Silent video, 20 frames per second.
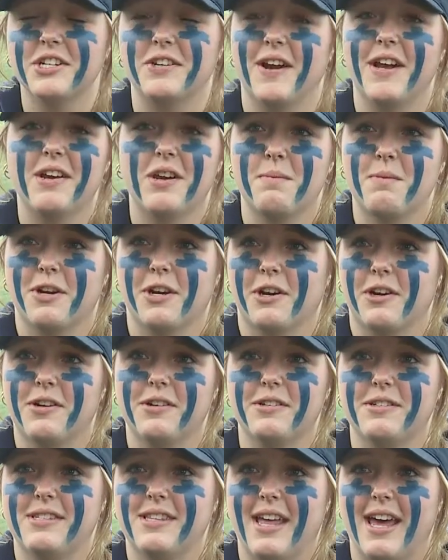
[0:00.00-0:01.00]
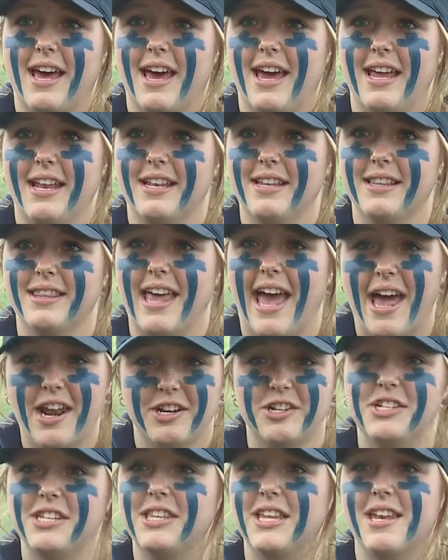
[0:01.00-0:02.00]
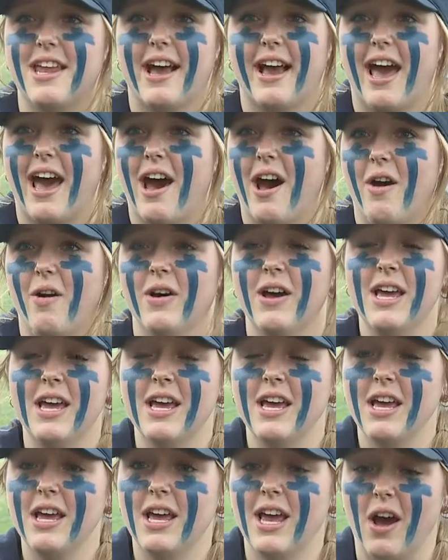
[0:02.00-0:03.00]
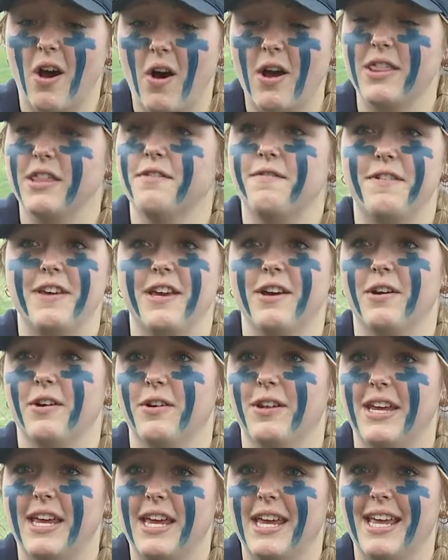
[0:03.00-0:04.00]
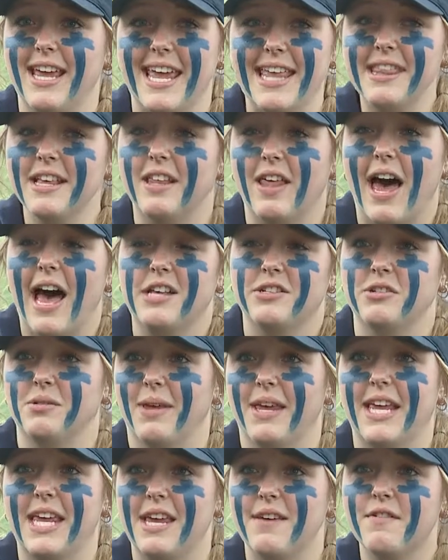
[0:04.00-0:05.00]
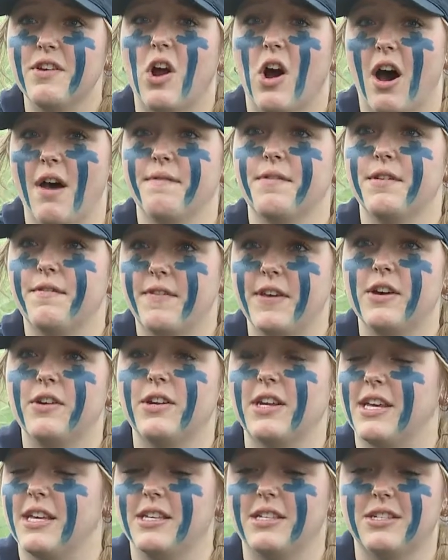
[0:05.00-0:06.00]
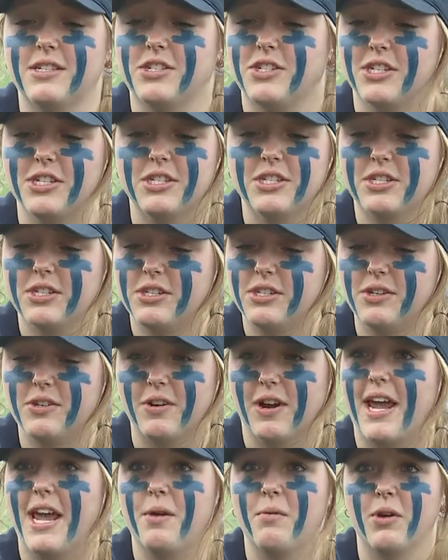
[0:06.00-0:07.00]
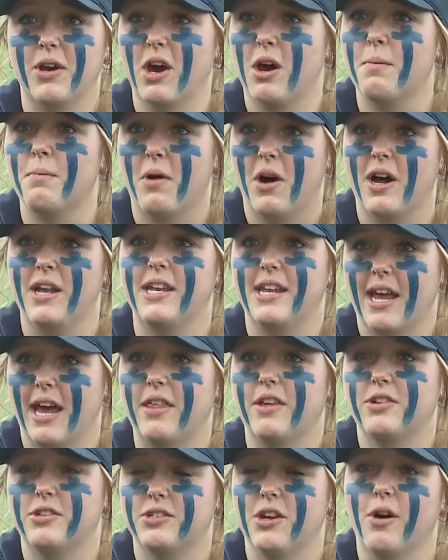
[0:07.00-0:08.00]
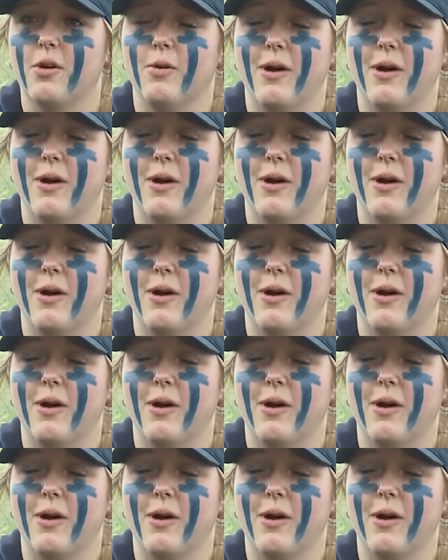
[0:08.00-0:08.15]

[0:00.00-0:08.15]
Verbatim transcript: a great group of girls that the energy in the dugout, on the field, in the classroom, like even off the field is just great. We all bond together so